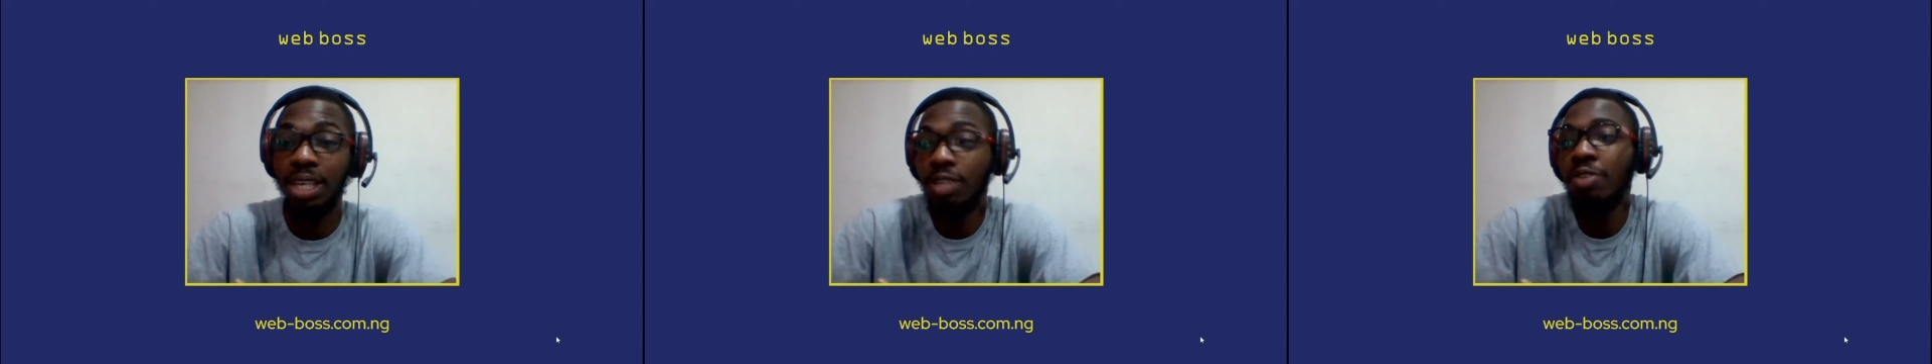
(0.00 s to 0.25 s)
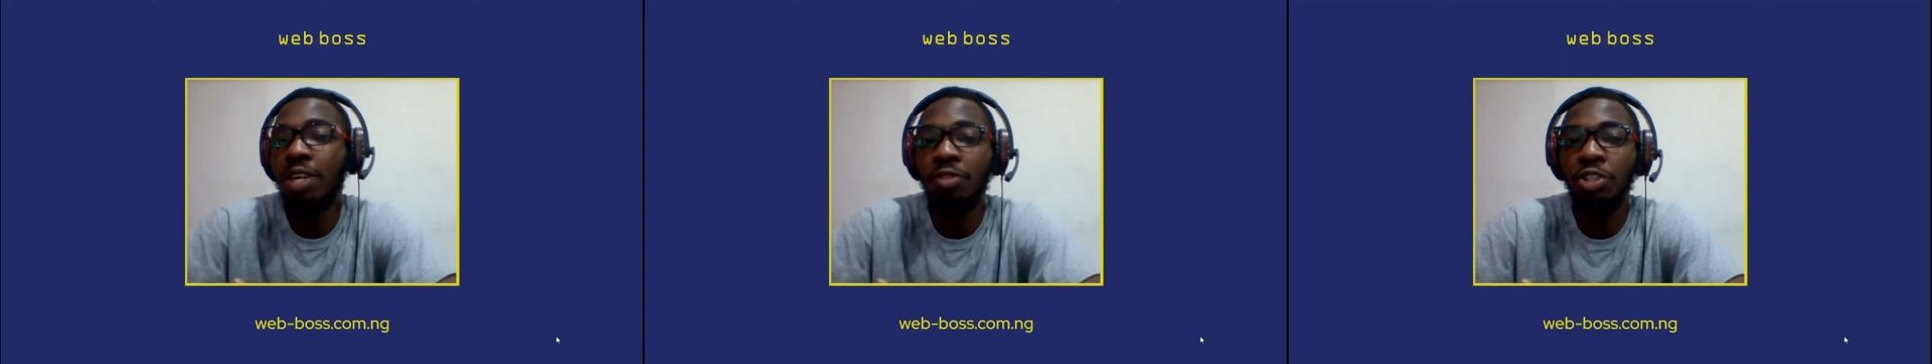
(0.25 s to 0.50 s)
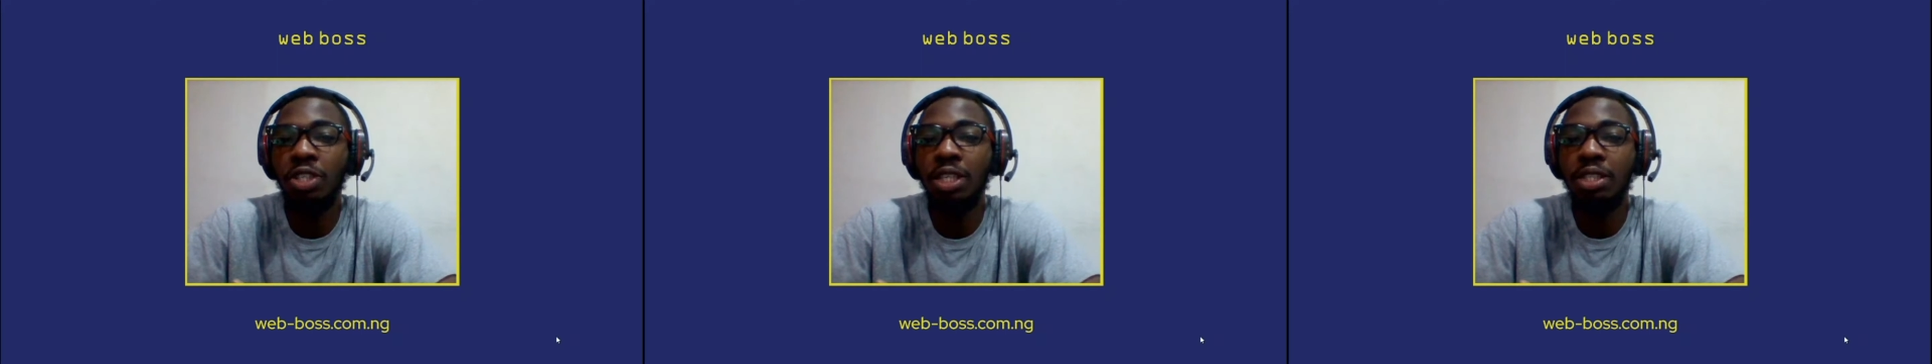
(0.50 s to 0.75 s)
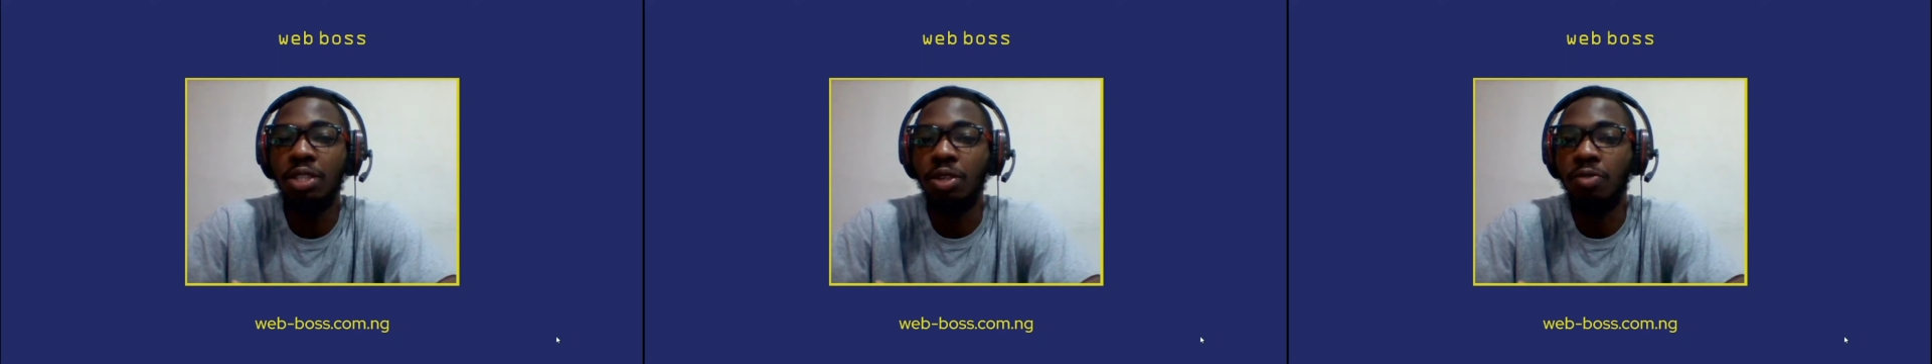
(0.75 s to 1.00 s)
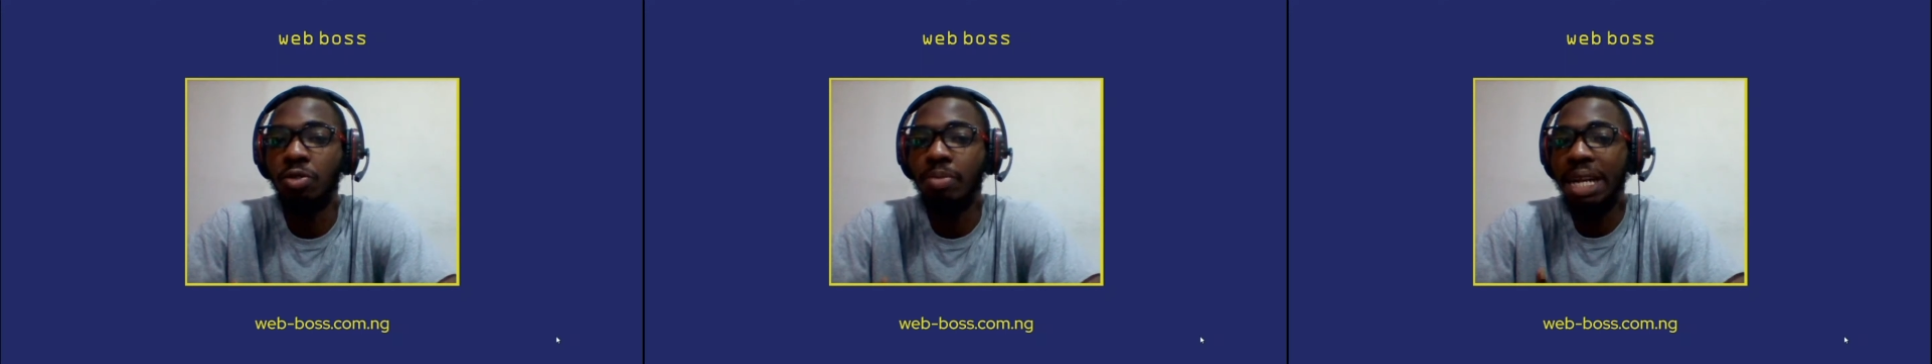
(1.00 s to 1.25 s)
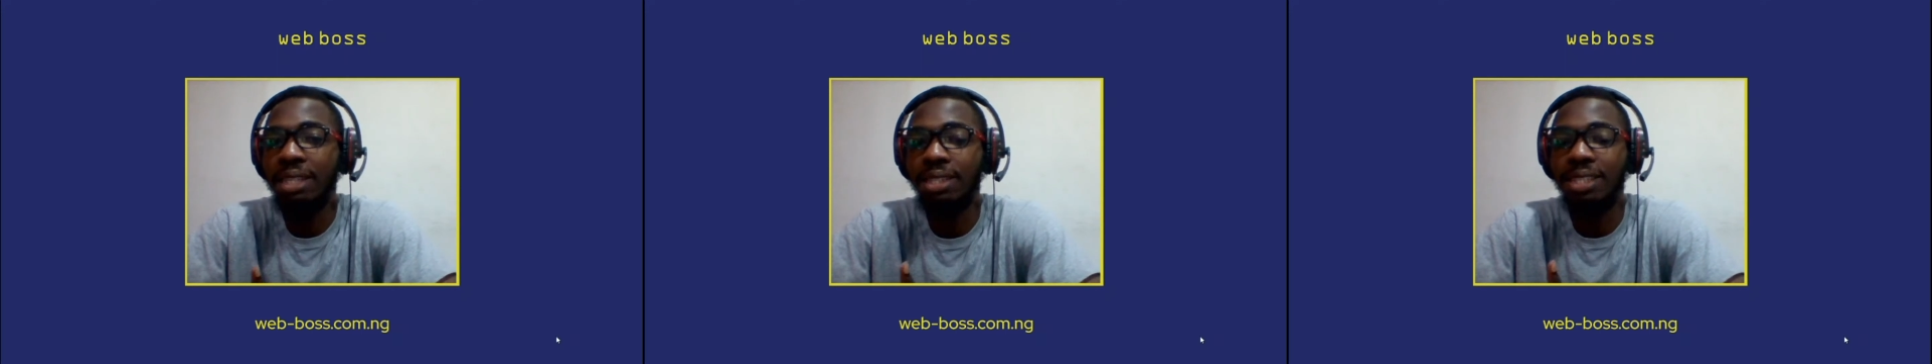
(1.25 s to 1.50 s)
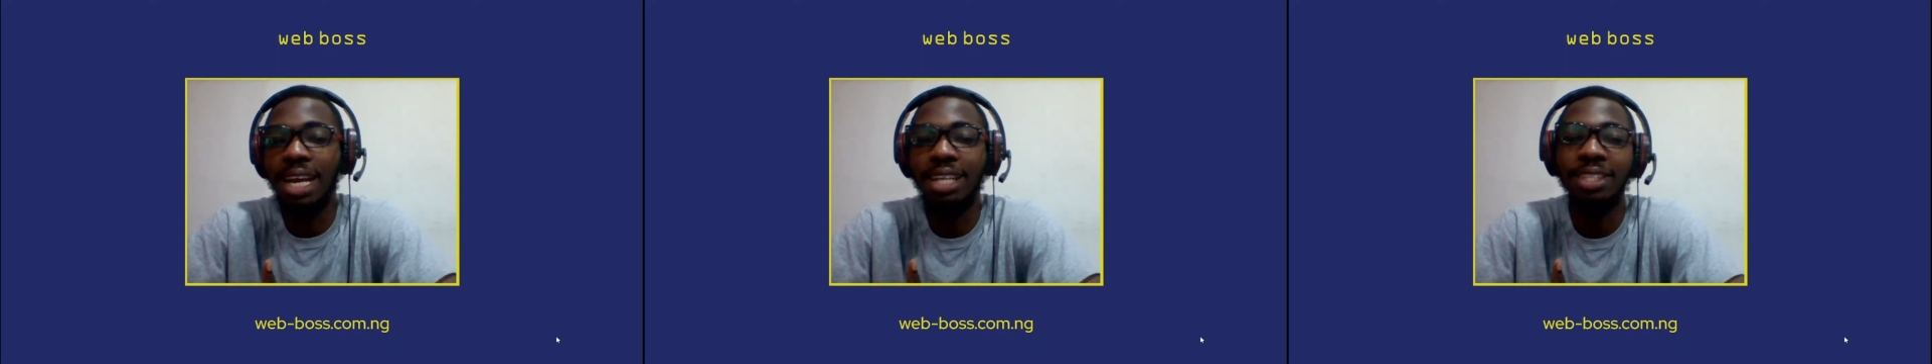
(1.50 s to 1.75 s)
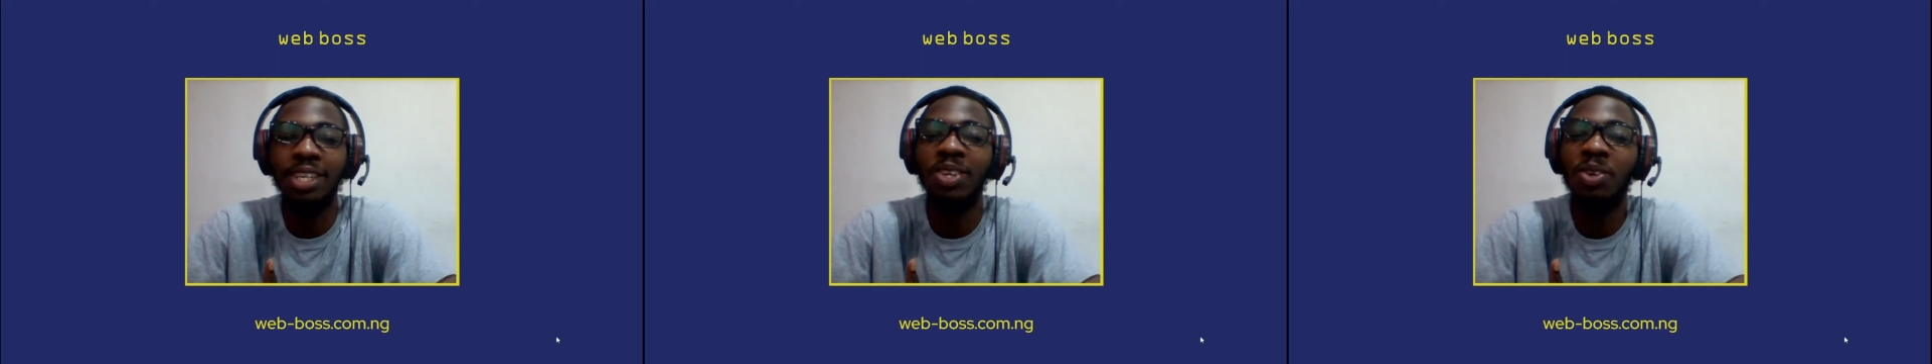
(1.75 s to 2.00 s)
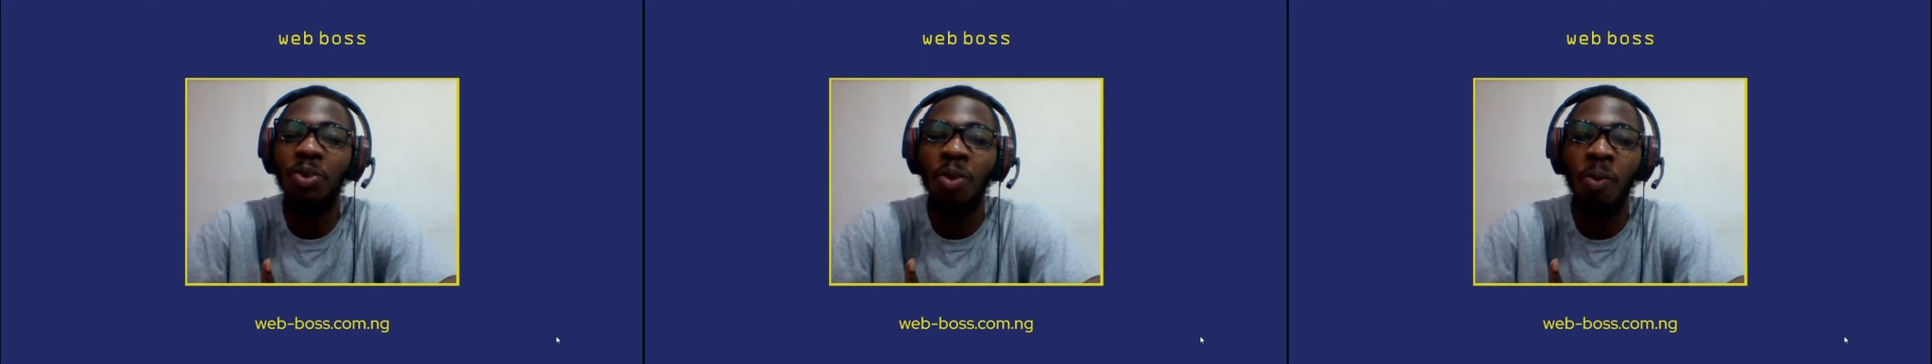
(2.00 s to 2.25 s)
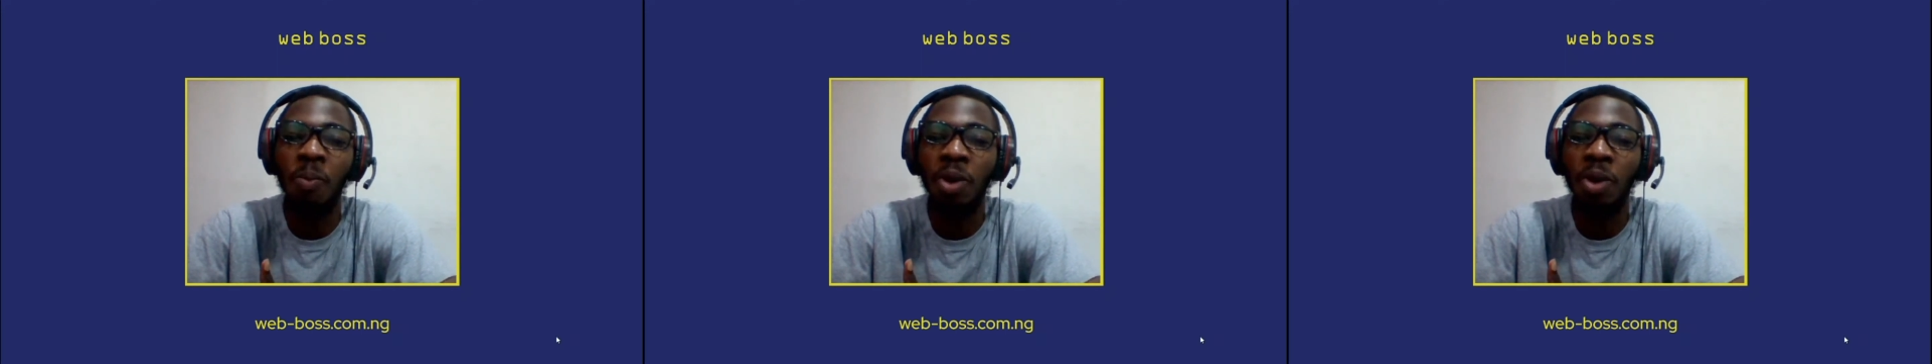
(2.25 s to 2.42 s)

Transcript: And if you're fortunate enough, you might get a logo,